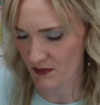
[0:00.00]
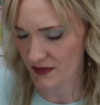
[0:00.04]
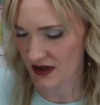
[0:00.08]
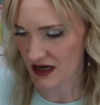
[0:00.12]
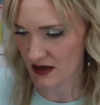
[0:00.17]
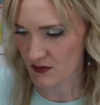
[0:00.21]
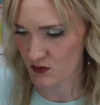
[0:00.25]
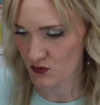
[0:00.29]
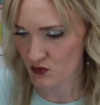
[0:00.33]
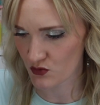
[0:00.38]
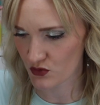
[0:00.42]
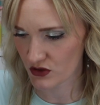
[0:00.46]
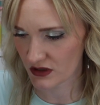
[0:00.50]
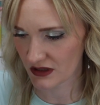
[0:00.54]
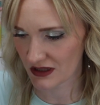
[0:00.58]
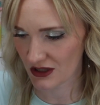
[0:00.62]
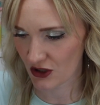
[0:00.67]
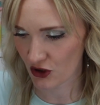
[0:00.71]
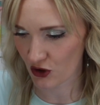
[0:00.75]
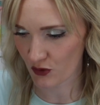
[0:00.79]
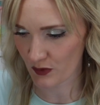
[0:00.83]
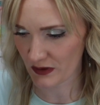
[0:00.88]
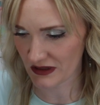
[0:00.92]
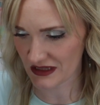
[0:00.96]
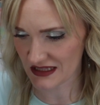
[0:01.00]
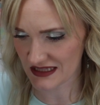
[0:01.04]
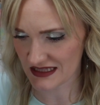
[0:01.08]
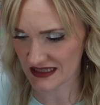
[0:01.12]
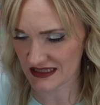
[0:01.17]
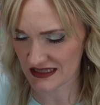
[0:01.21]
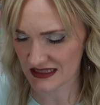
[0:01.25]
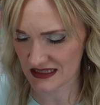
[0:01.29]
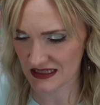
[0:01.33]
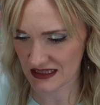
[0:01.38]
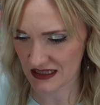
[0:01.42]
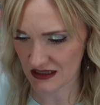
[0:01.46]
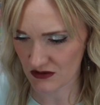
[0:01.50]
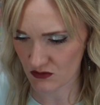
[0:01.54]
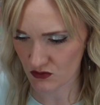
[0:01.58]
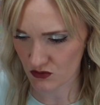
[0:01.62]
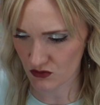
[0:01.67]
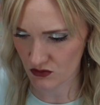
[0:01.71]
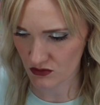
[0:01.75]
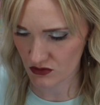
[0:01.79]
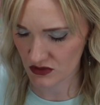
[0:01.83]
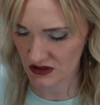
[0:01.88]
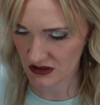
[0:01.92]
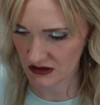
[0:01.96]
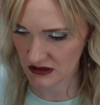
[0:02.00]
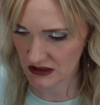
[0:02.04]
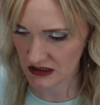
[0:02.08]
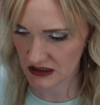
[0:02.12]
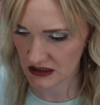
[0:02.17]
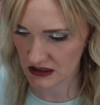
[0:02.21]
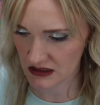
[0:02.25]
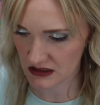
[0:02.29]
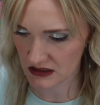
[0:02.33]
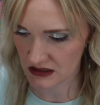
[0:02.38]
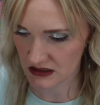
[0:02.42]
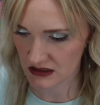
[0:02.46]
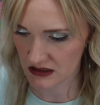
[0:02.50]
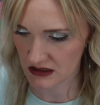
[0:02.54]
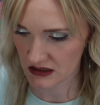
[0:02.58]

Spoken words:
but I'm really hoping this isn't that really